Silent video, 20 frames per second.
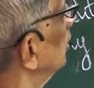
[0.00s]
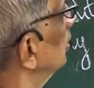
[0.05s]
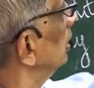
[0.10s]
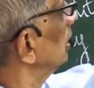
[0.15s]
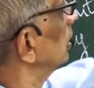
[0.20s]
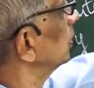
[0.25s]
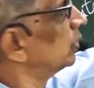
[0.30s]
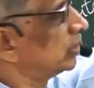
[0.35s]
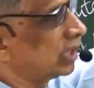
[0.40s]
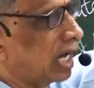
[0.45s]

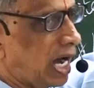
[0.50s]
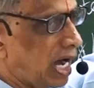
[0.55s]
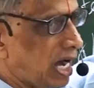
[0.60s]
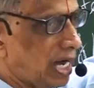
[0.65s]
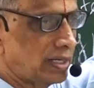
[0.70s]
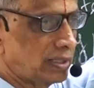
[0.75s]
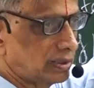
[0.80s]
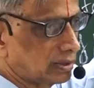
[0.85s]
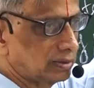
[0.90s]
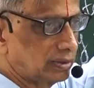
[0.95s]
There is one
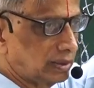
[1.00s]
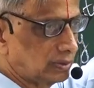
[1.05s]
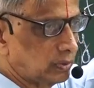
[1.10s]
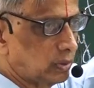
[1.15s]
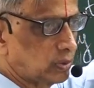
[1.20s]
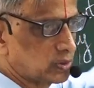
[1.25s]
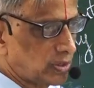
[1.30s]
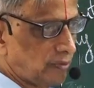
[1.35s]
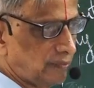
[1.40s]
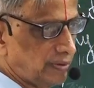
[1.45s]
R that
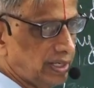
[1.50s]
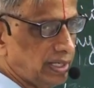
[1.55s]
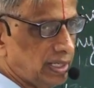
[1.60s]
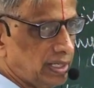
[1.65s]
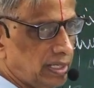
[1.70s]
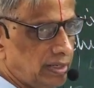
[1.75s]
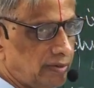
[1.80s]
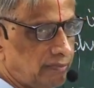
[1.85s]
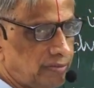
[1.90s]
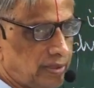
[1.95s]
goes away
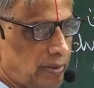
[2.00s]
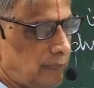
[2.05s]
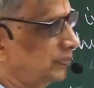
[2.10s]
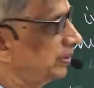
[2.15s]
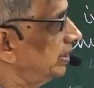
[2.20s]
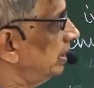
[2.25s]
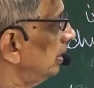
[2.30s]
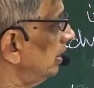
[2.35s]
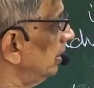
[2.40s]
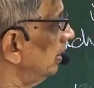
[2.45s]
from
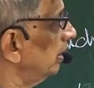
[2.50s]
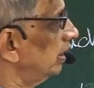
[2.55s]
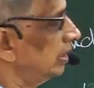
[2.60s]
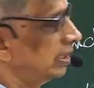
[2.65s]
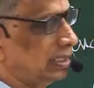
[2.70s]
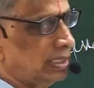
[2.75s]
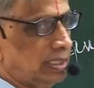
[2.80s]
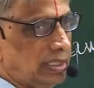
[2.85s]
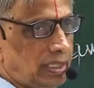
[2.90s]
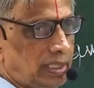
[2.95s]
the
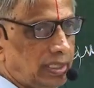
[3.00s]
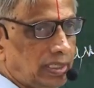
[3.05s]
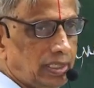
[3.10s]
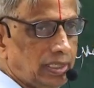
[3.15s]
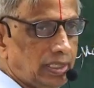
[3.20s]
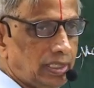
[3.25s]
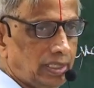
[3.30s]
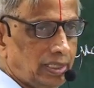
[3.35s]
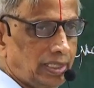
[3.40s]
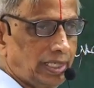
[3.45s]

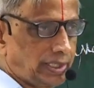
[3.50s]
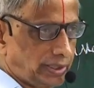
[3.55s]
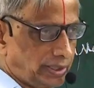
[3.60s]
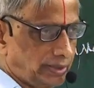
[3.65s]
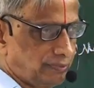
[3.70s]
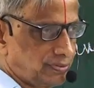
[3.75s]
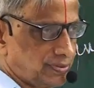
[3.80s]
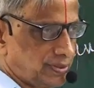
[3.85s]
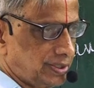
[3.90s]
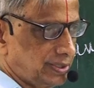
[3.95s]
length
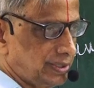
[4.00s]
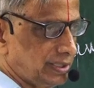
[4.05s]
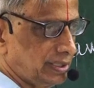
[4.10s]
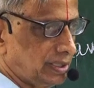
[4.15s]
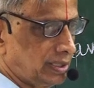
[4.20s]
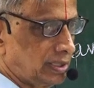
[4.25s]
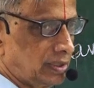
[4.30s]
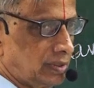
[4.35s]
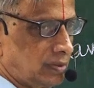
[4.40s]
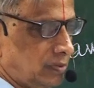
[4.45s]
of C.
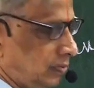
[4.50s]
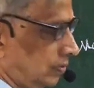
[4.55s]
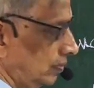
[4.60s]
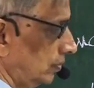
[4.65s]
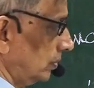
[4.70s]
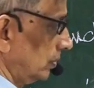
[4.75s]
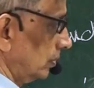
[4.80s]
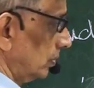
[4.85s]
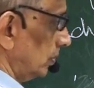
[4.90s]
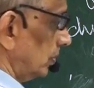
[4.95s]

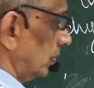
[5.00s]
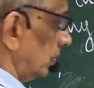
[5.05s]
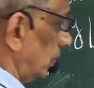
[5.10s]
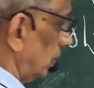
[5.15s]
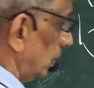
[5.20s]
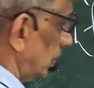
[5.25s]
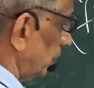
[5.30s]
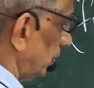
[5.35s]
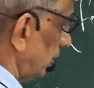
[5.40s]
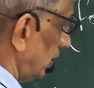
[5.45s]
So
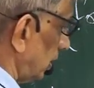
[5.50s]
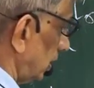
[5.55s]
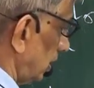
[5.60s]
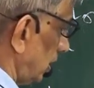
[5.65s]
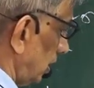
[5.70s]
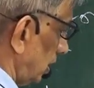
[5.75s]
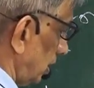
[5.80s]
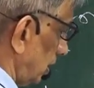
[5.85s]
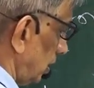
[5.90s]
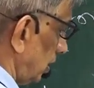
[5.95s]
1 over
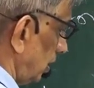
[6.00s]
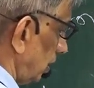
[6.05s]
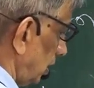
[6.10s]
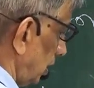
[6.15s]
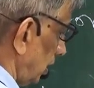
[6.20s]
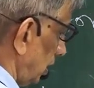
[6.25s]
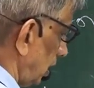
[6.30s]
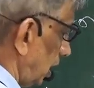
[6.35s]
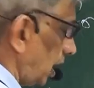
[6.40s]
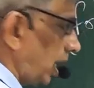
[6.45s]

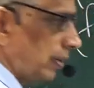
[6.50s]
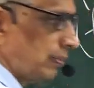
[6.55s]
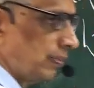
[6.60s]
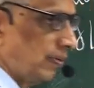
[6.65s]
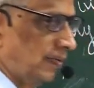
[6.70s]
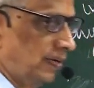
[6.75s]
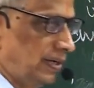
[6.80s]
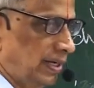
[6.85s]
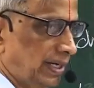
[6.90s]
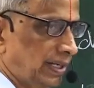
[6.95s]
R
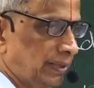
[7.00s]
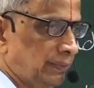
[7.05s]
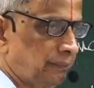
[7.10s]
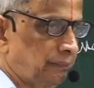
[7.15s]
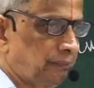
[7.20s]
power n.